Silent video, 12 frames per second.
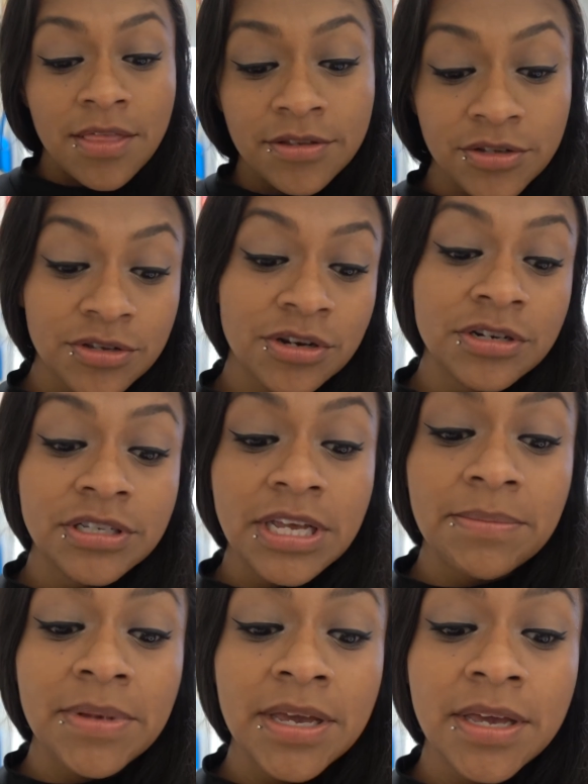so they're gonna
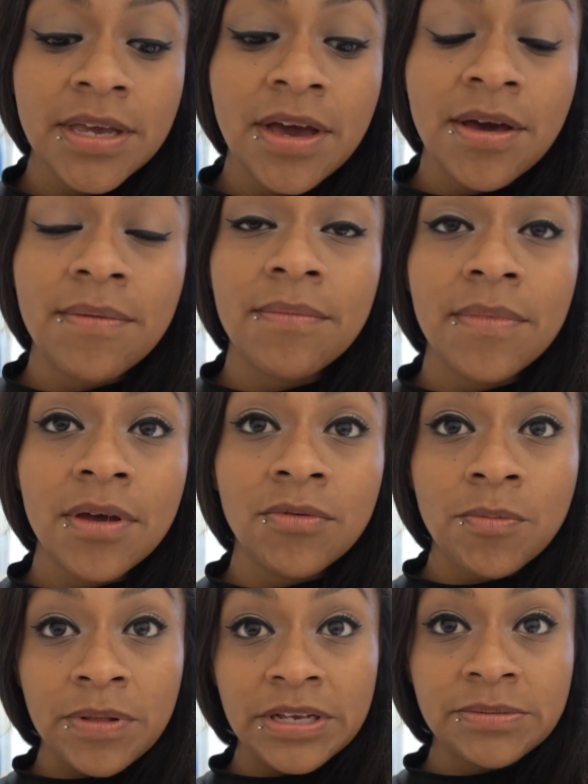send me um, a
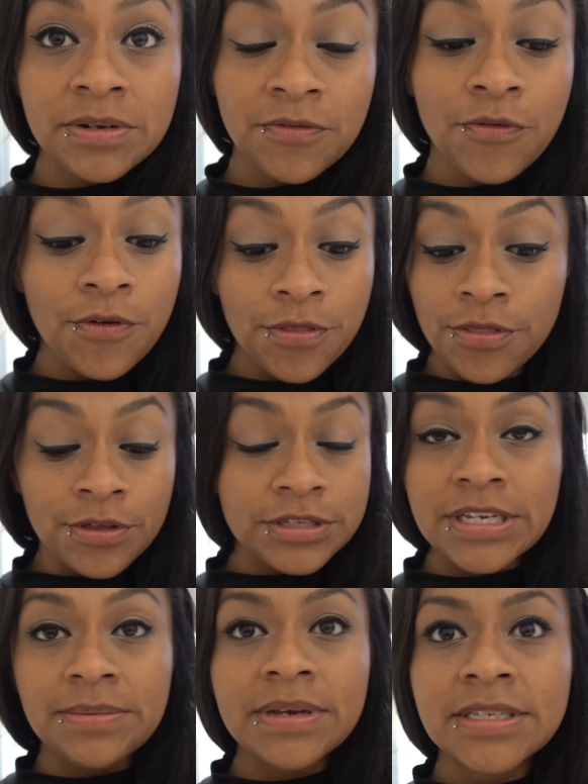replacement for the
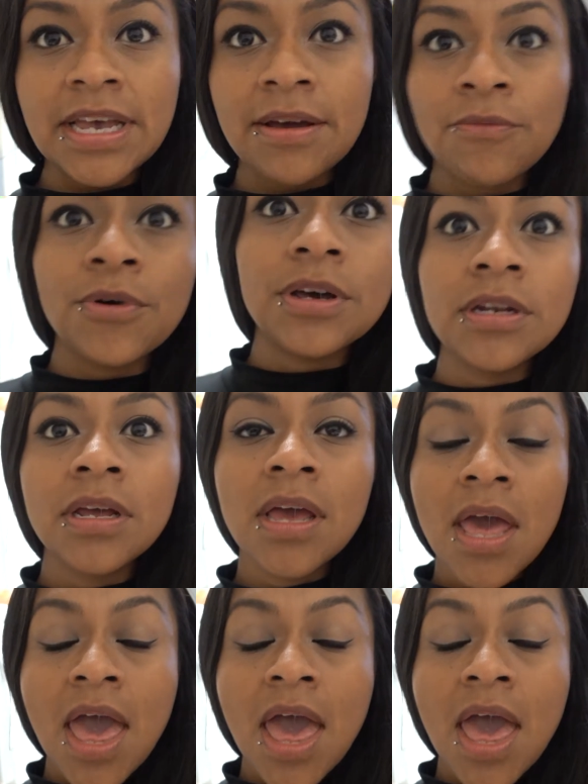same exact one